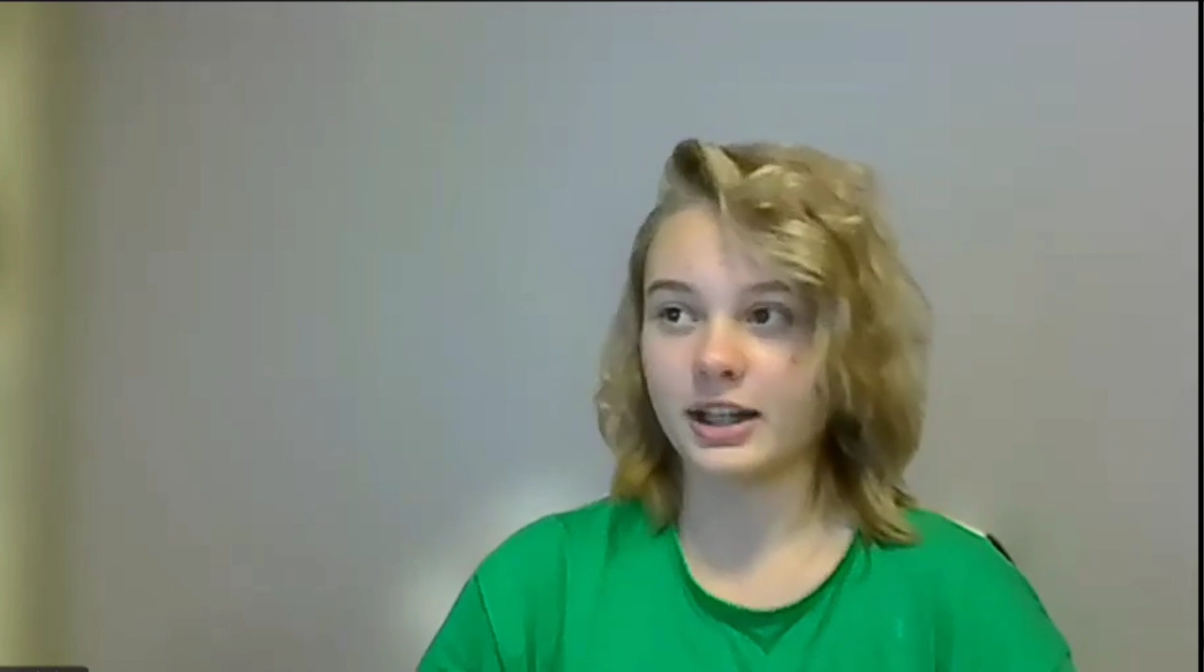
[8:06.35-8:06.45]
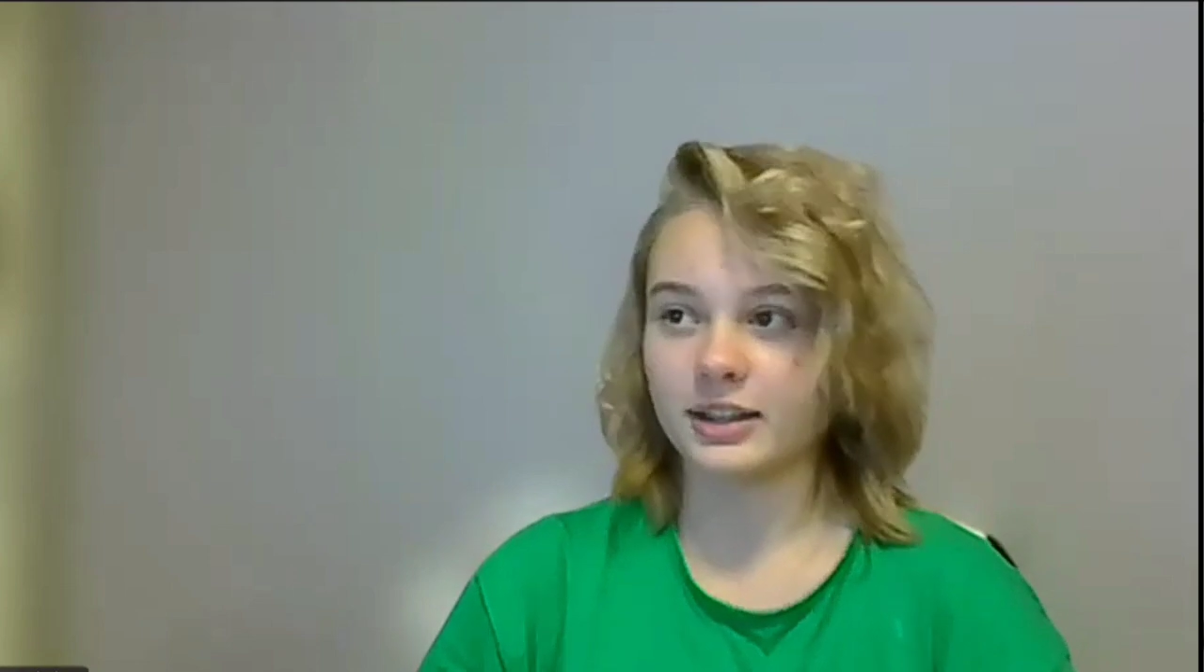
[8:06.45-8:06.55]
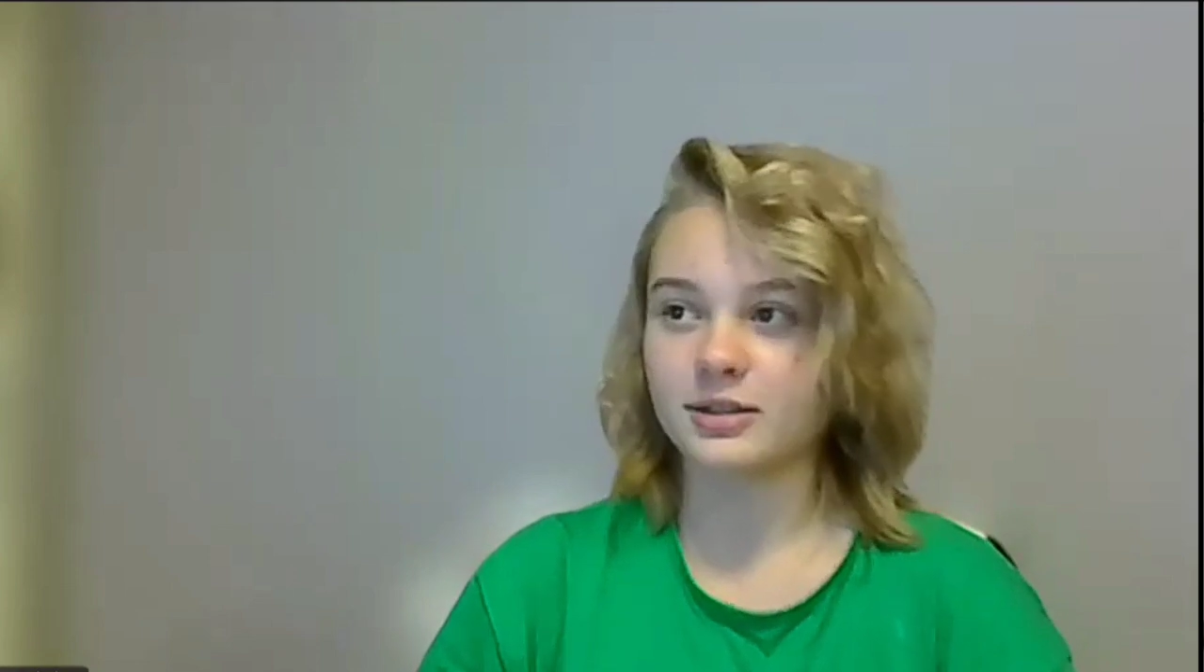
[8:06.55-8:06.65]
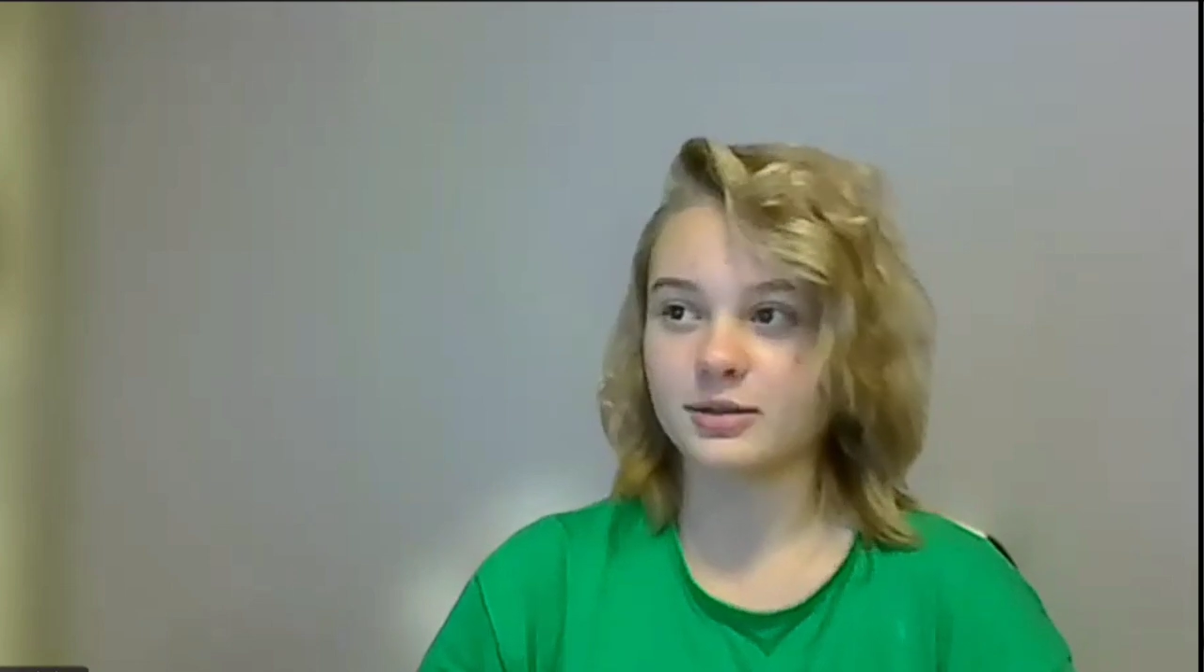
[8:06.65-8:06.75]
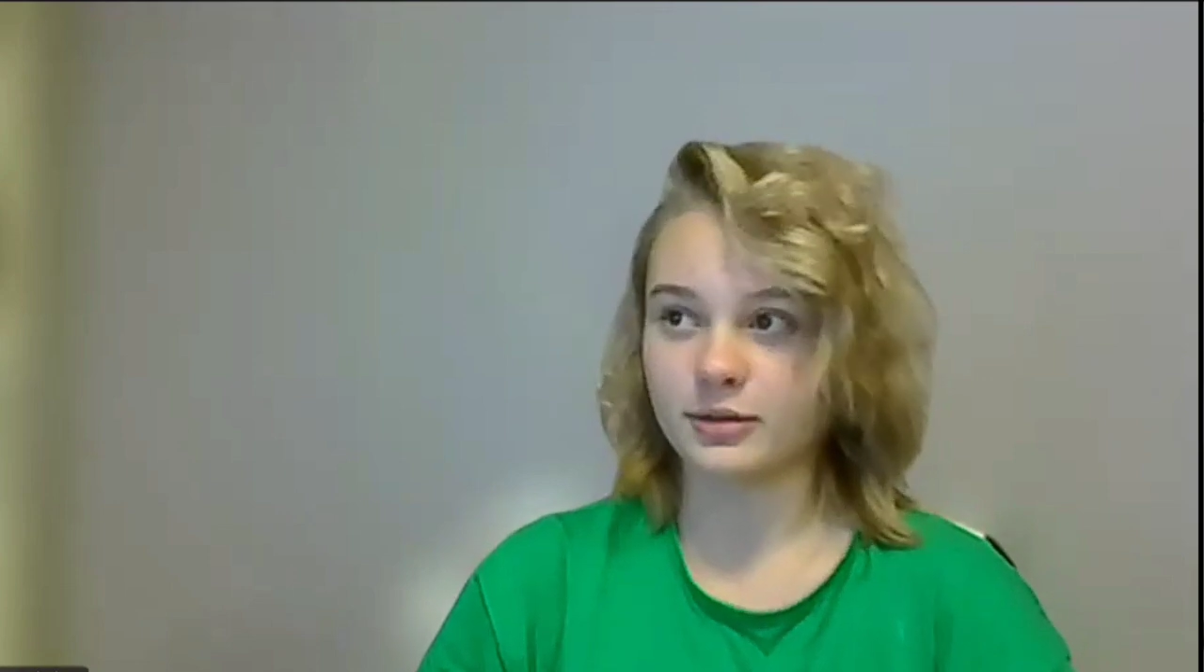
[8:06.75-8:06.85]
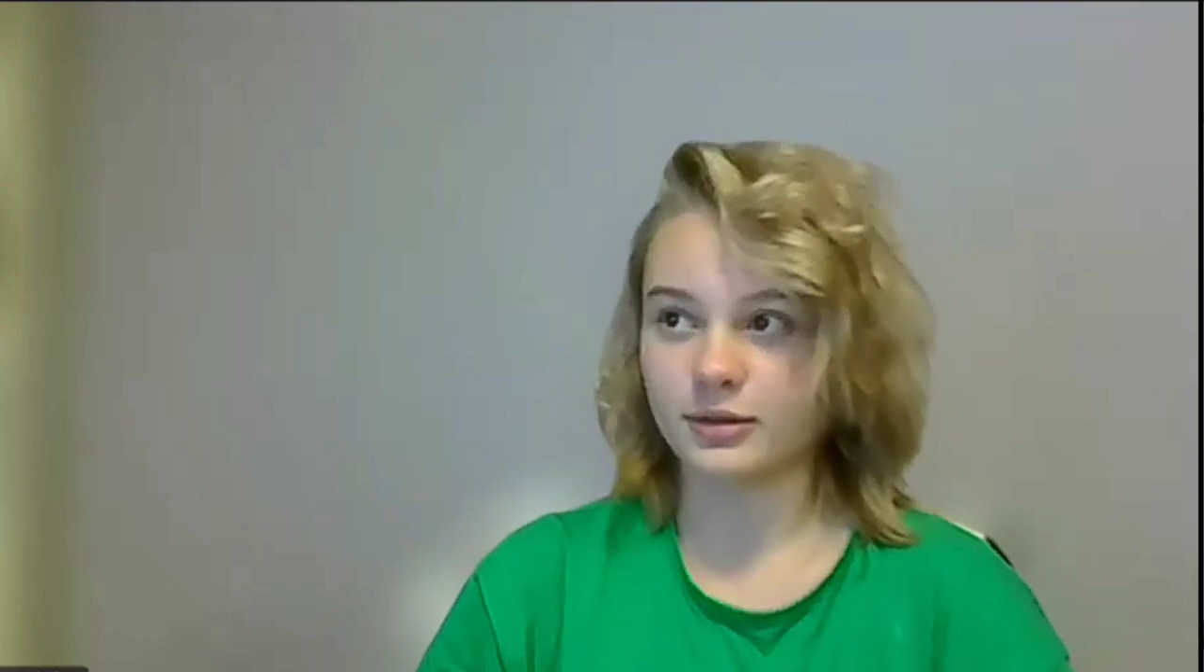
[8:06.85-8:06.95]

artist's